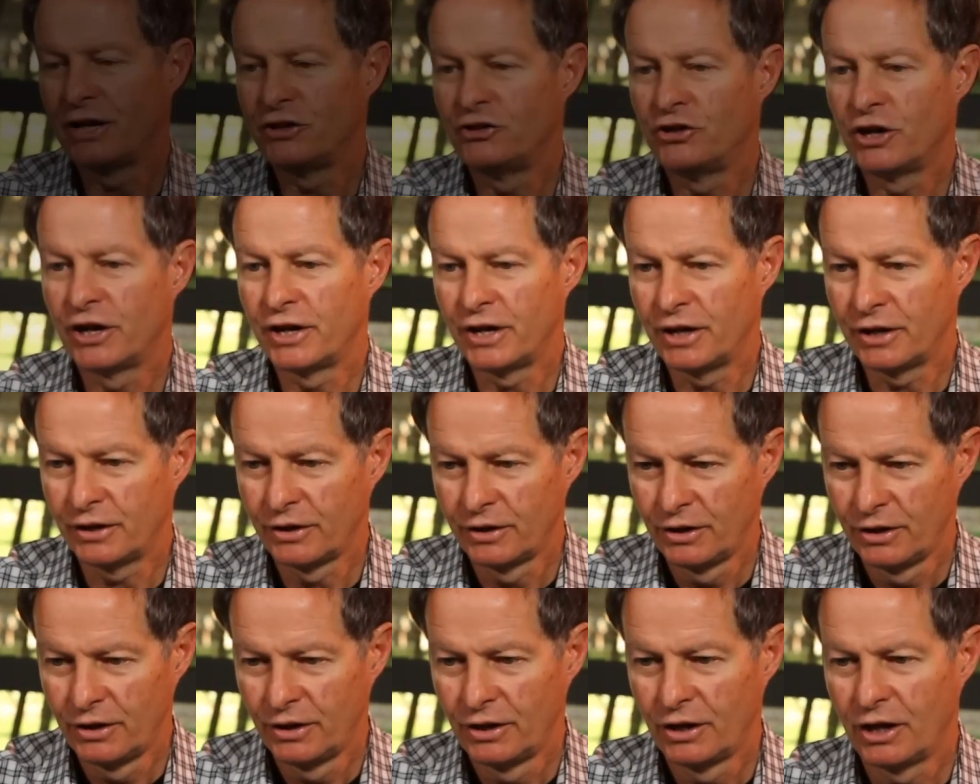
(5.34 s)
had done a,
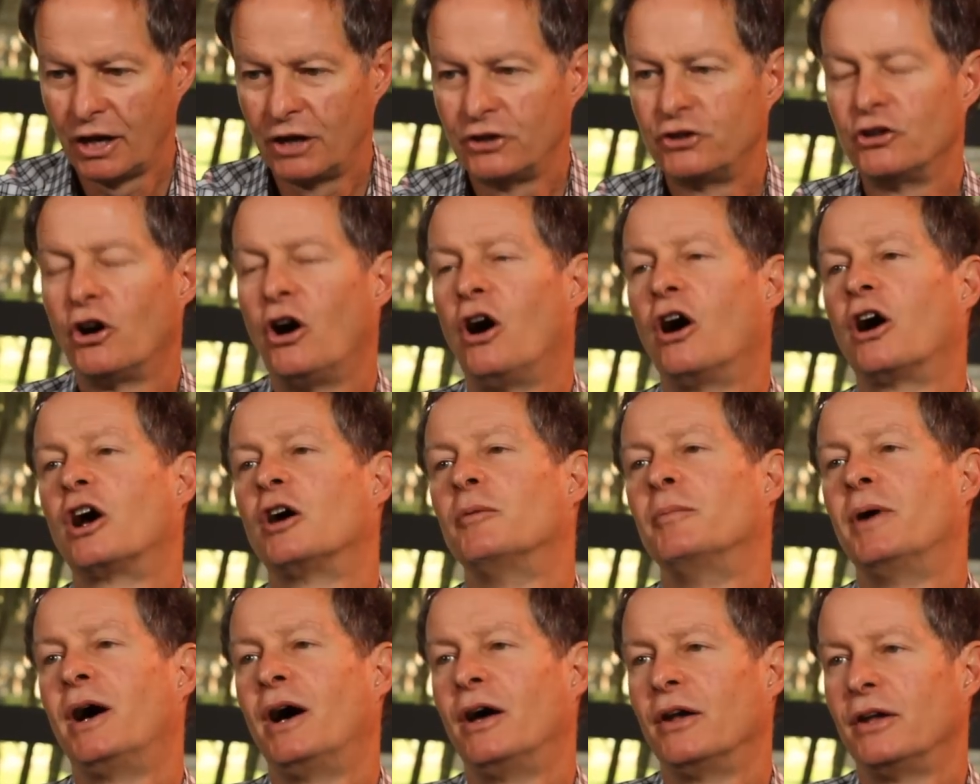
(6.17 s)
a talk
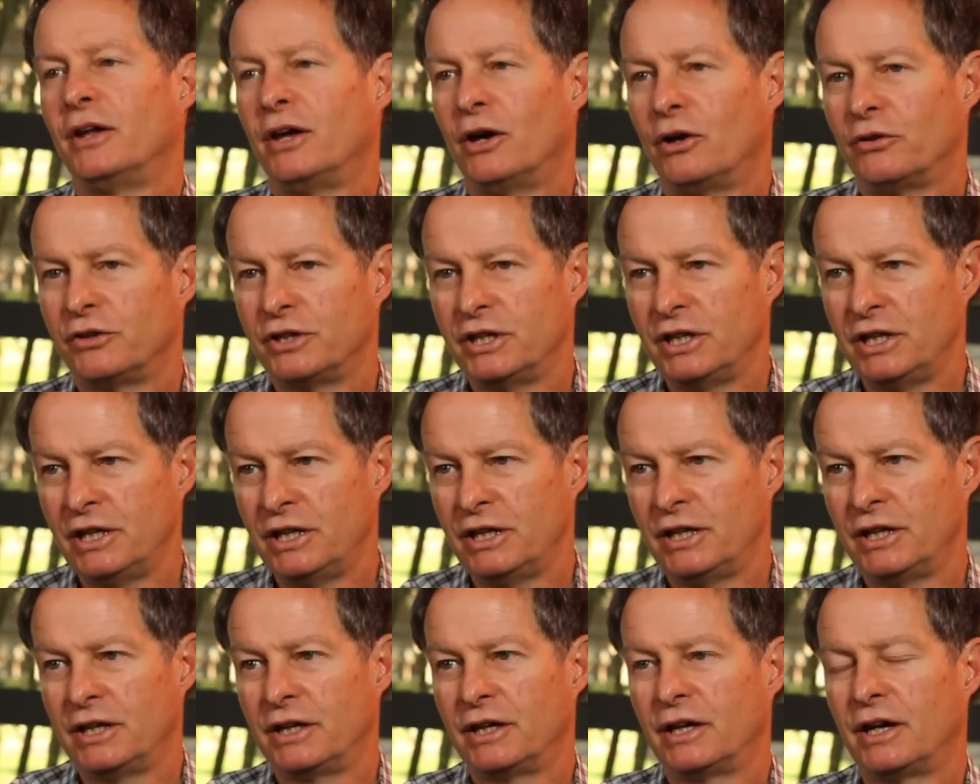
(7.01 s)
about healthy
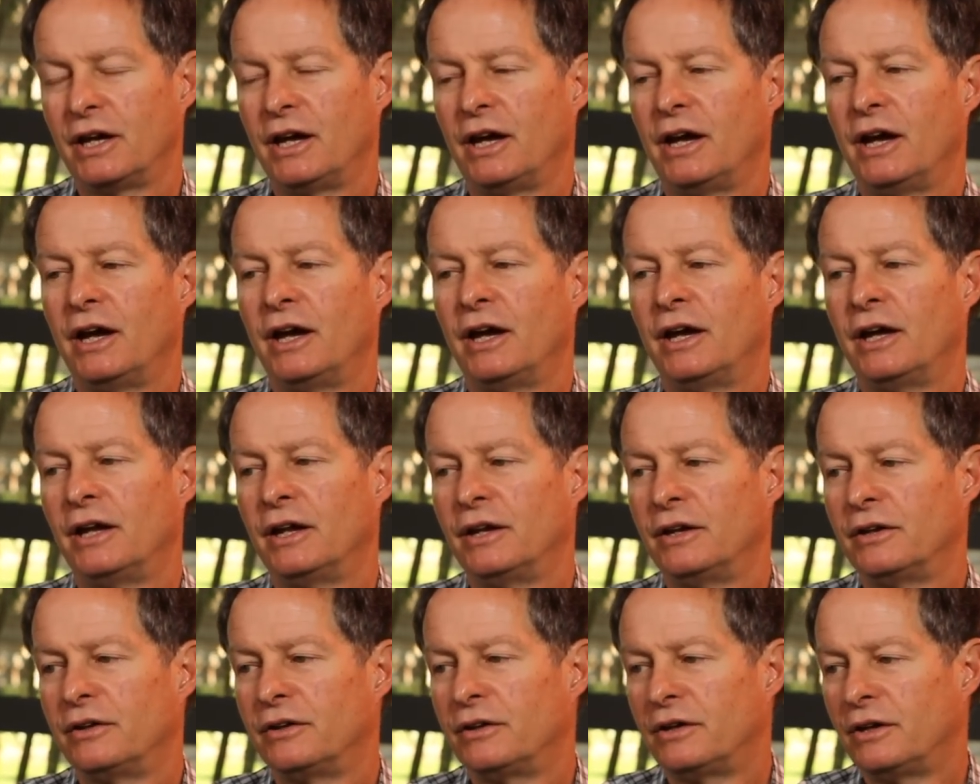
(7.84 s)
eating
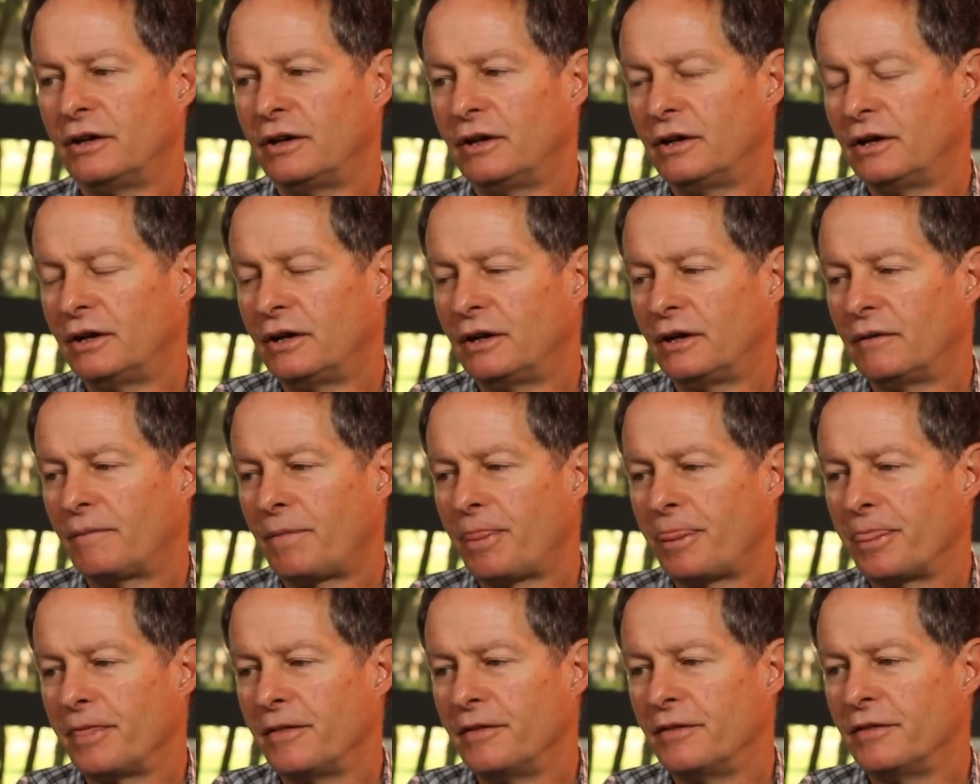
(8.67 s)
and
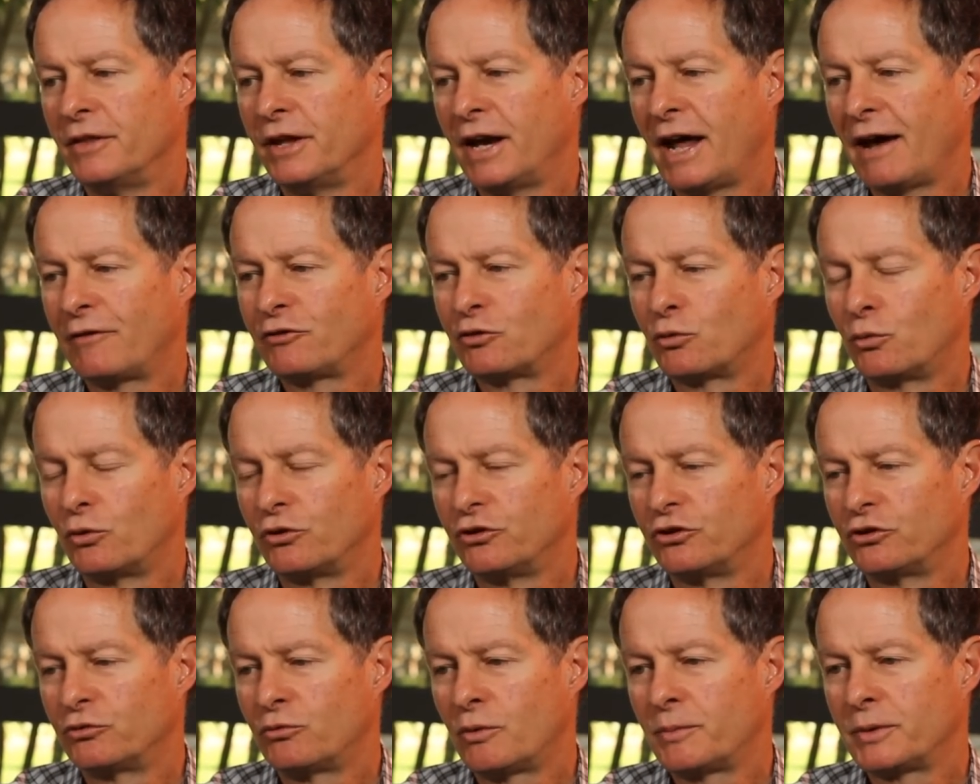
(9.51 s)
then
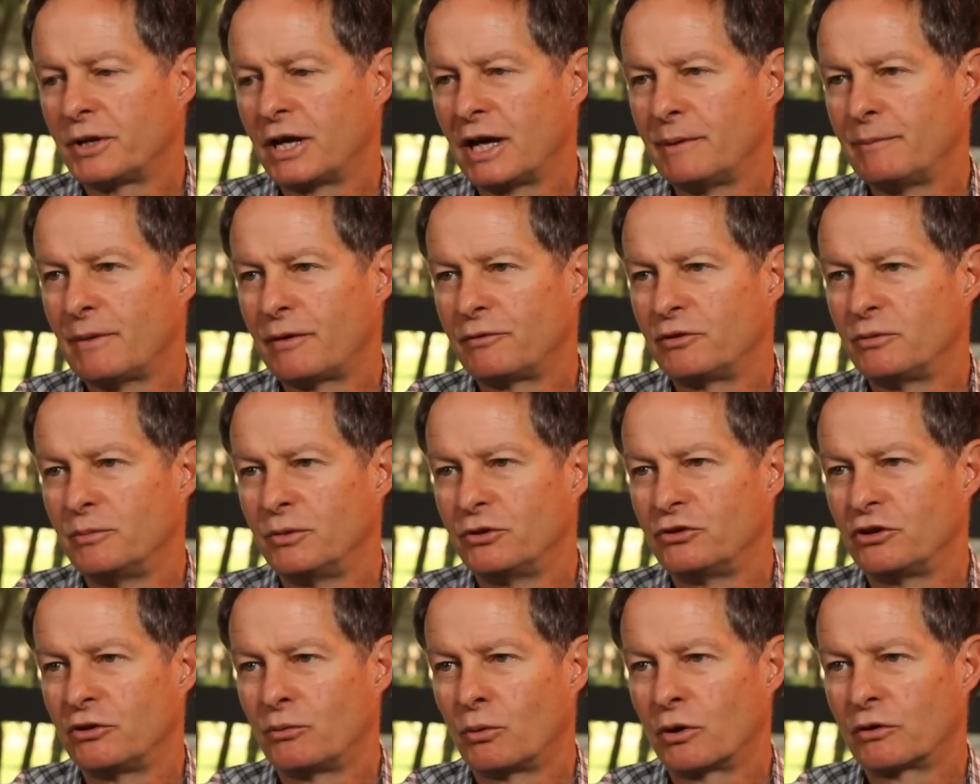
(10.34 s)
afterwards this woman came up to
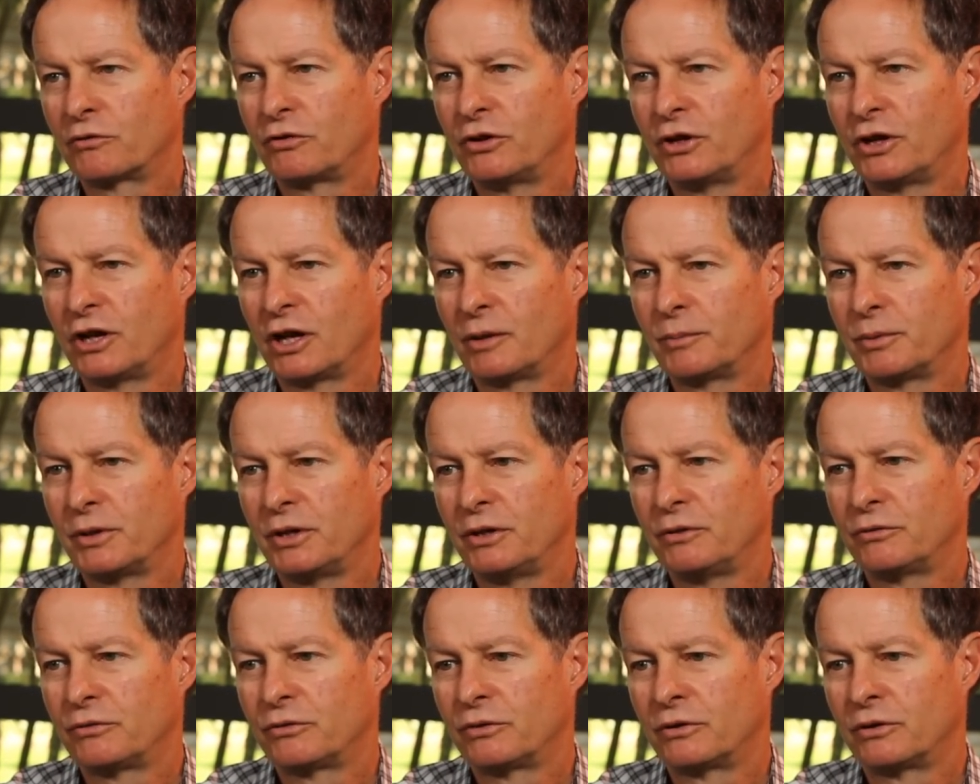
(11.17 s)
me. She'd worked for the
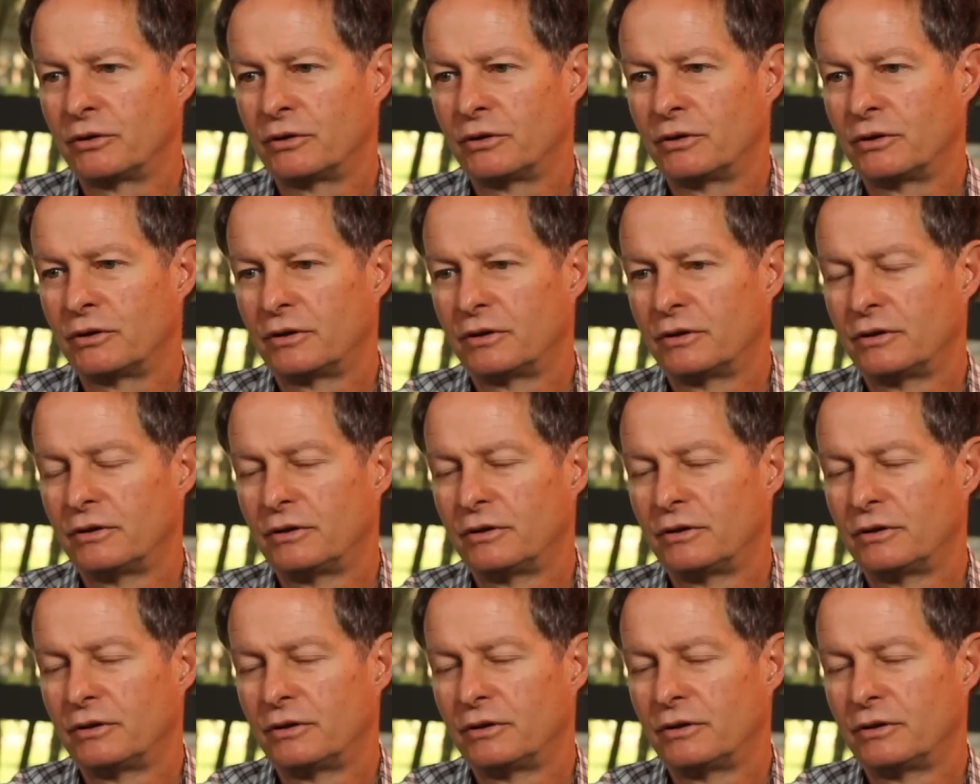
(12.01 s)
company for